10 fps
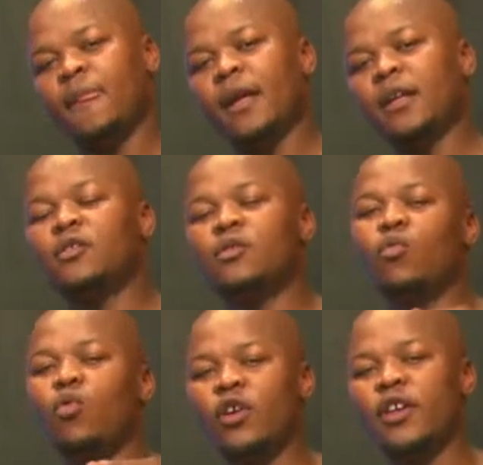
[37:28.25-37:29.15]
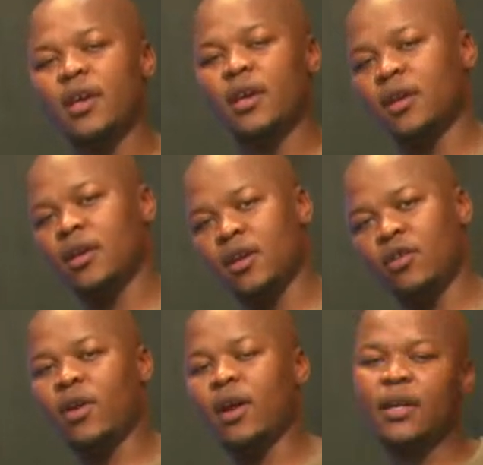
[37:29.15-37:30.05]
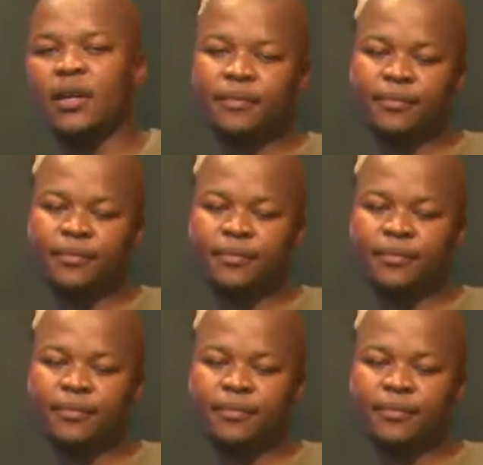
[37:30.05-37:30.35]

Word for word: That's walking and running.